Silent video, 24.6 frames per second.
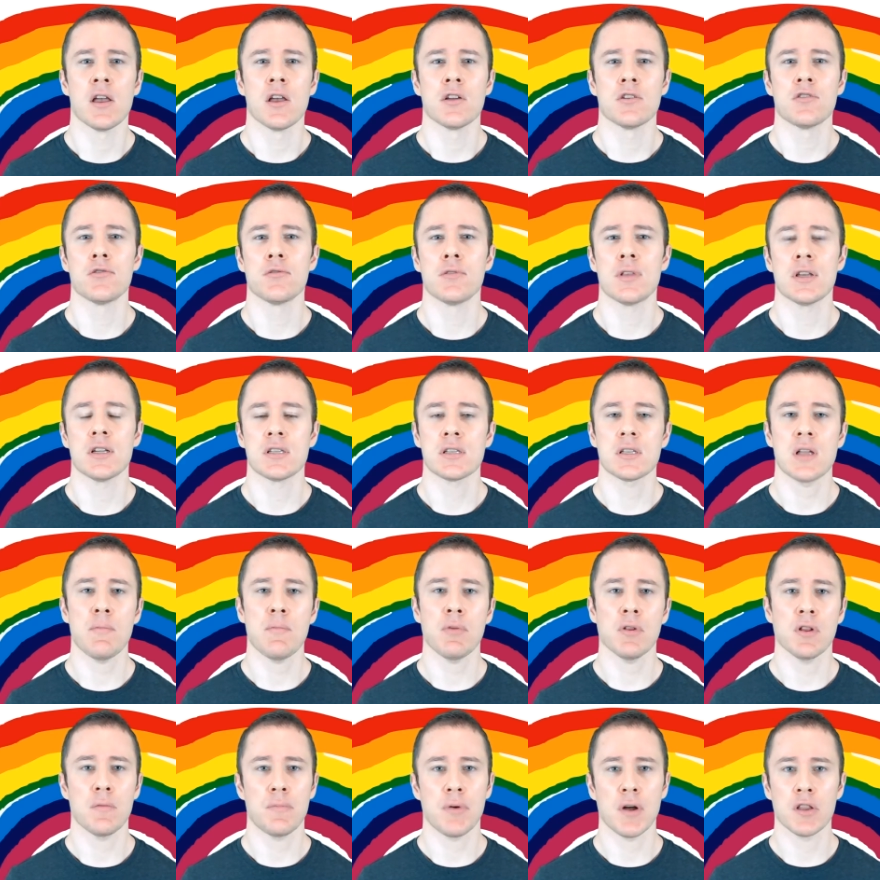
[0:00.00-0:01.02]
do they
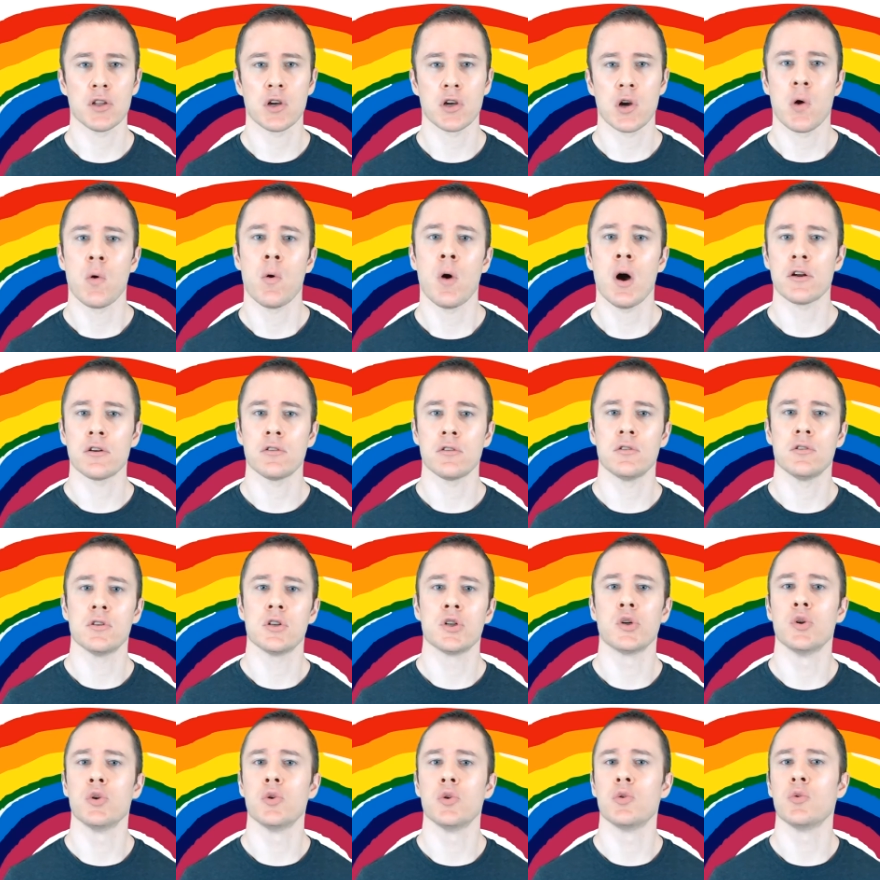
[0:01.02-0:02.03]
stumble upon the Couatl
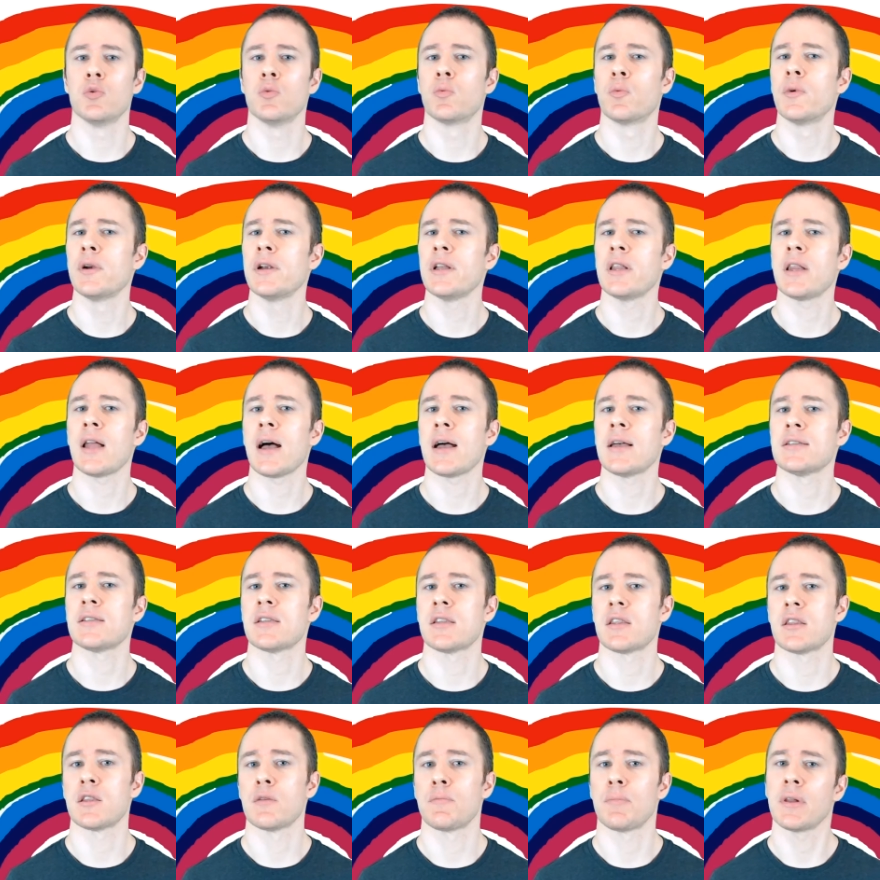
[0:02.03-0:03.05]
who realized
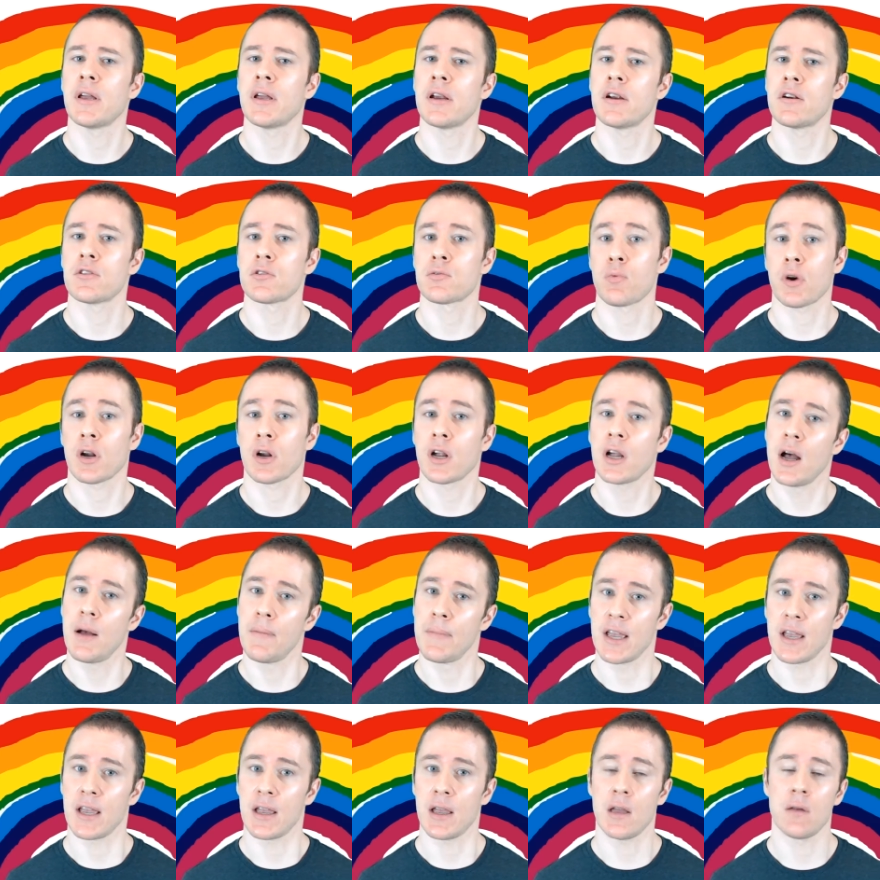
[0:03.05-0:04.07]
that the players were
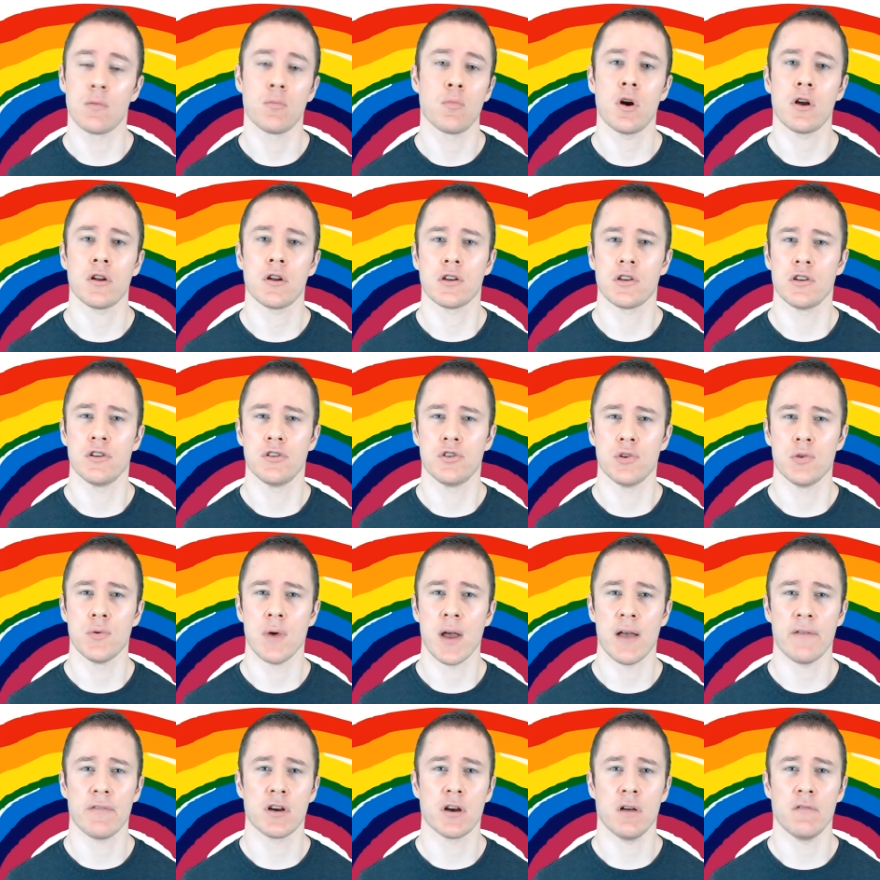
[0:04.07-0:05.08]
coming and wanted to
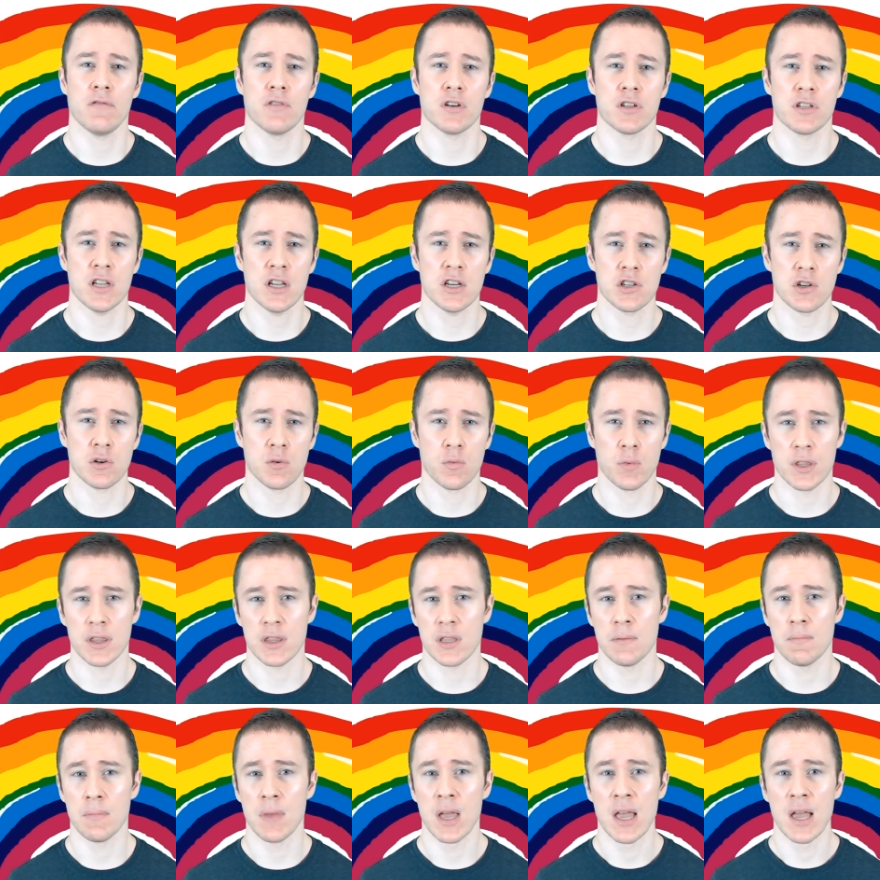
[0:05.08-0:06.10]
have a conversation with
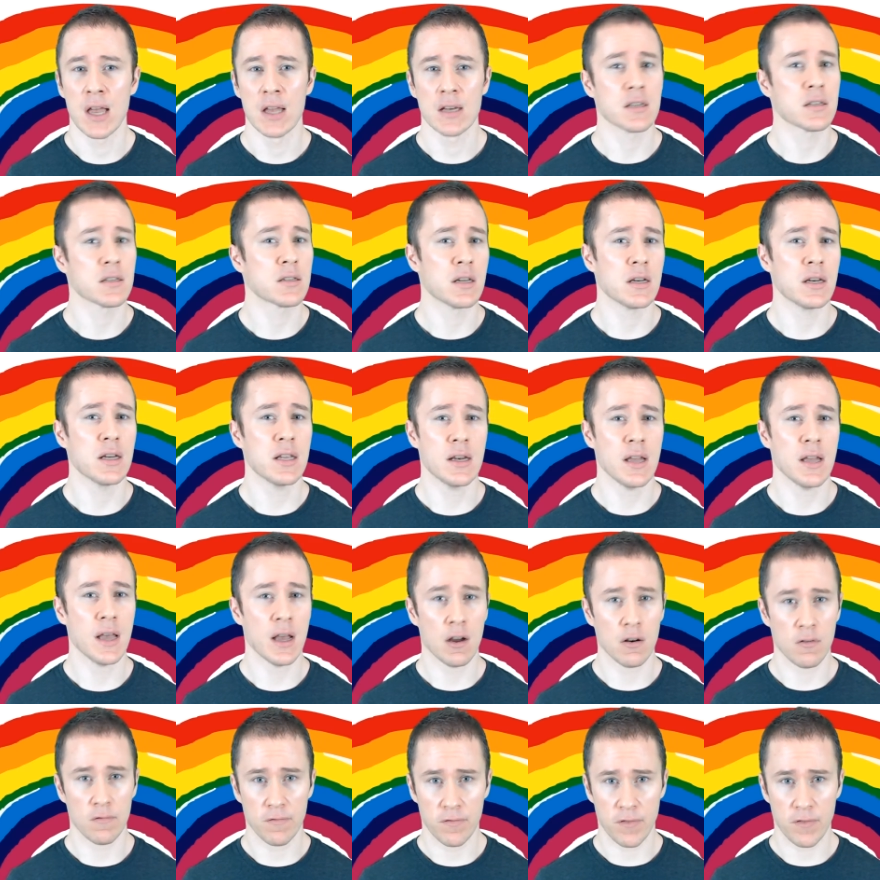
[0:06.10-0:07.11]
them? Does it need
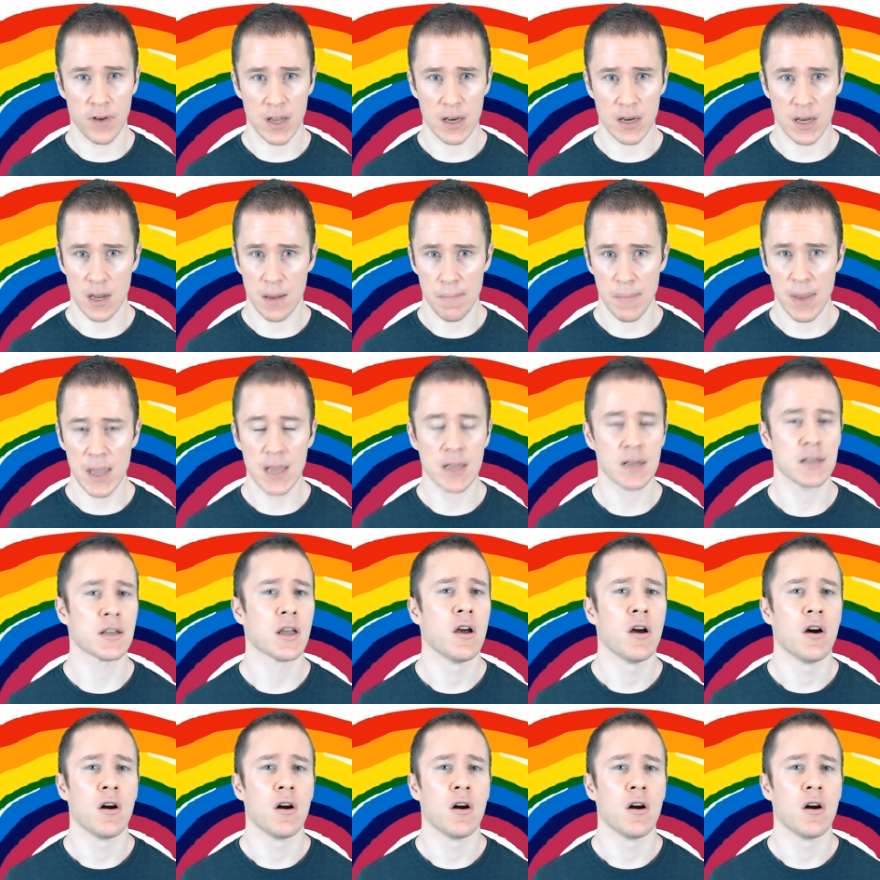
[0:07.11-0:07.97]
help finding a mate?